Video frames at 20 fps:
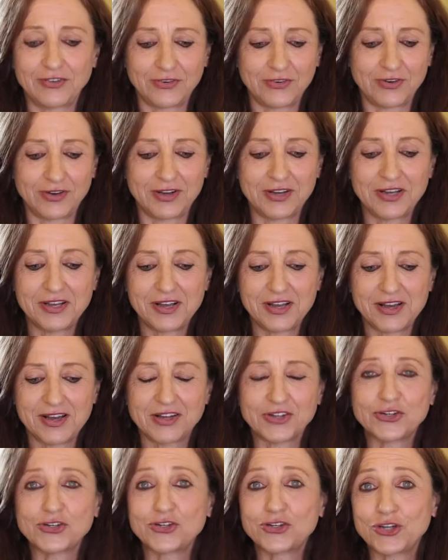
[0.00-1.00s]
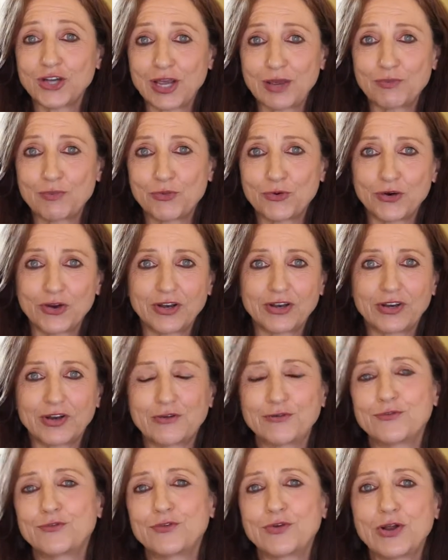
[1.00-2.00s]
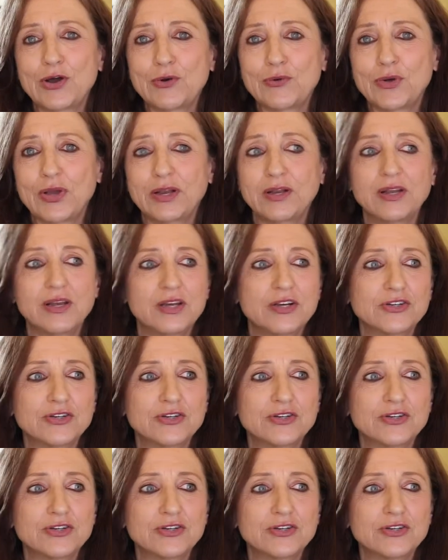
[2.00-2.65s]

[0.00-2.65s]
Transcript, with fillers: or a shape where it can flow in